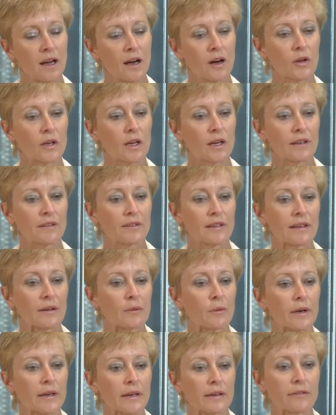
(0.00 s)
Look, I think
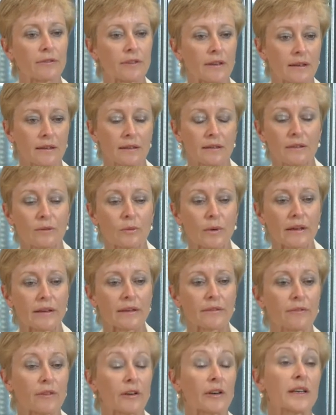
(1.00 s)

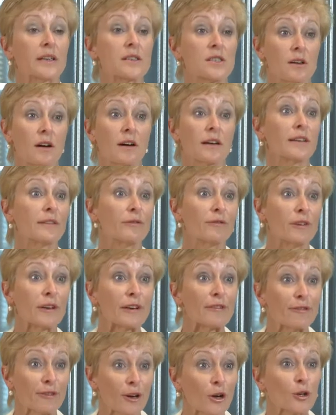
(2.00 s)
we're very excited and very
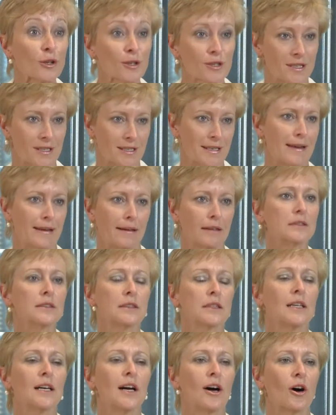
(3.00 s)
focused now
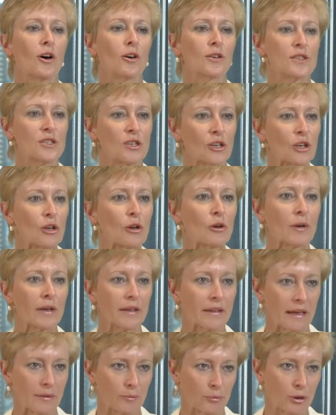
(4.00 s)
on
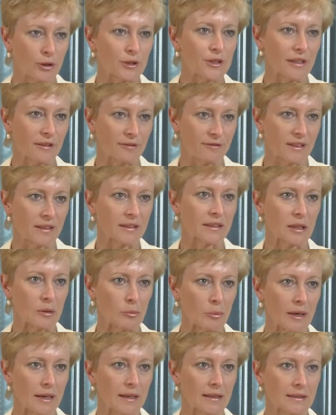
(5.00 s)
securing that project funding
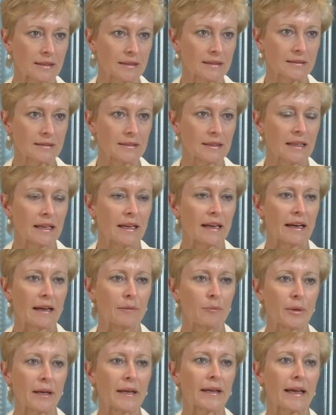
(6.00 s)
partner
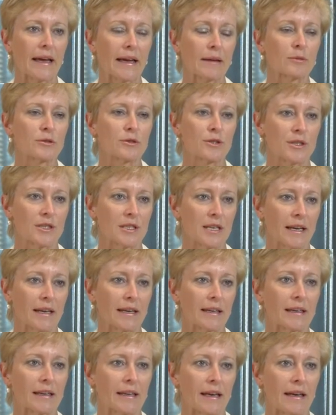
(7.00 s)
and being able to
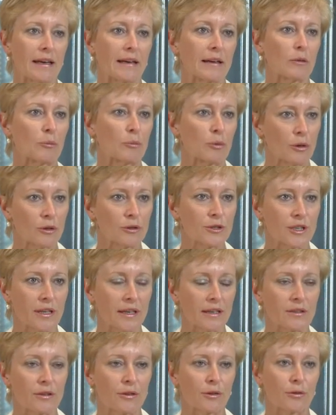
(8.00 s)
take our
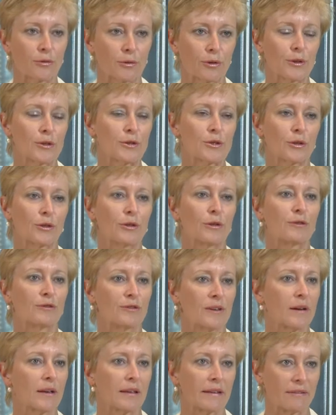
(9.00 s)
project through to
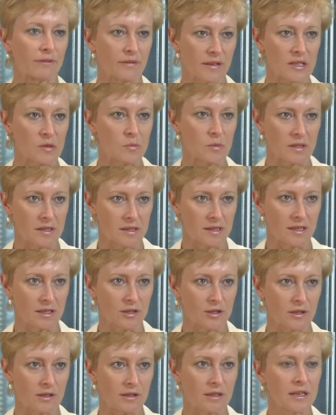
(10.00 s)
final investment
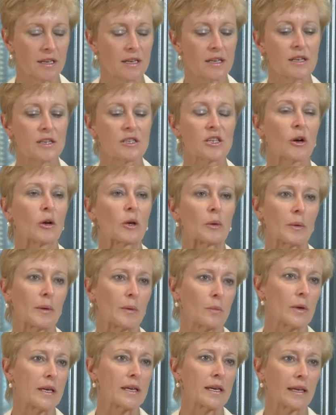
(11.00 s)
decision so
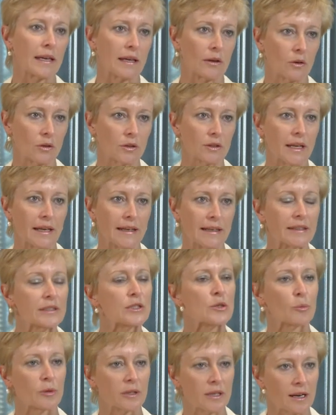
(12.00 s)
we can get on and
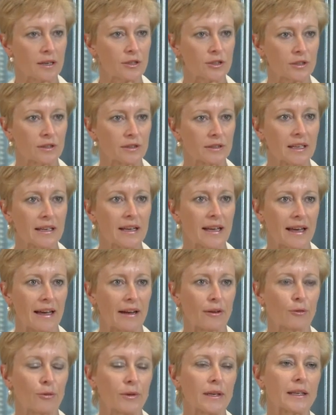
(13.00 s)
into production
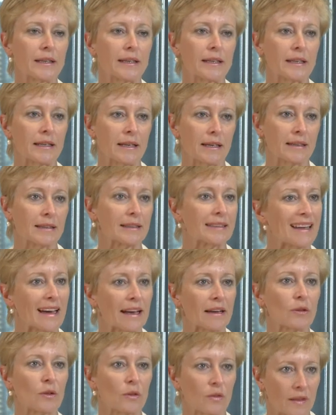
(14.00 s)
and really
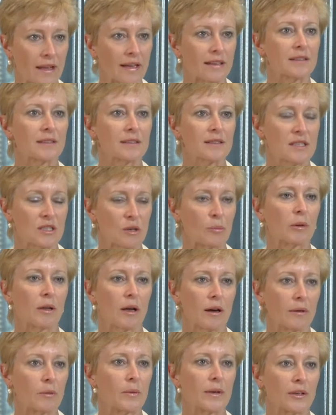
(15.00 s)
nail that
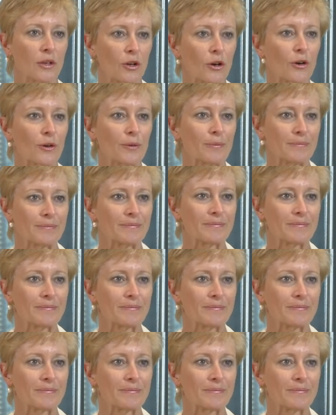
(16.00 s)
supply window.